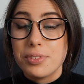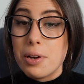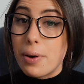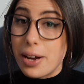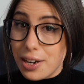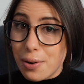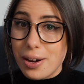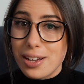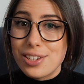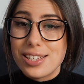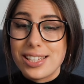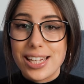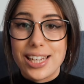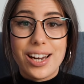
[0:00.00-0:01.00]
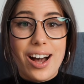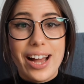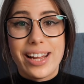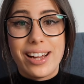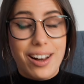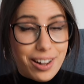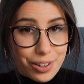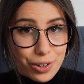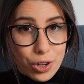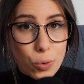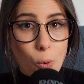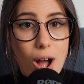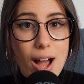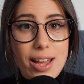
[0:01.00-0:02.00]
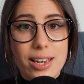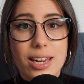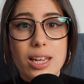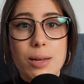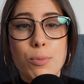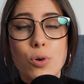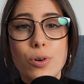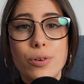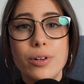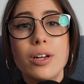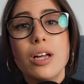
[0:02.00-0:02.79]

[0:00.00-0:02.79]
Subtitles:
Now I know I just said I can't go wired anymore,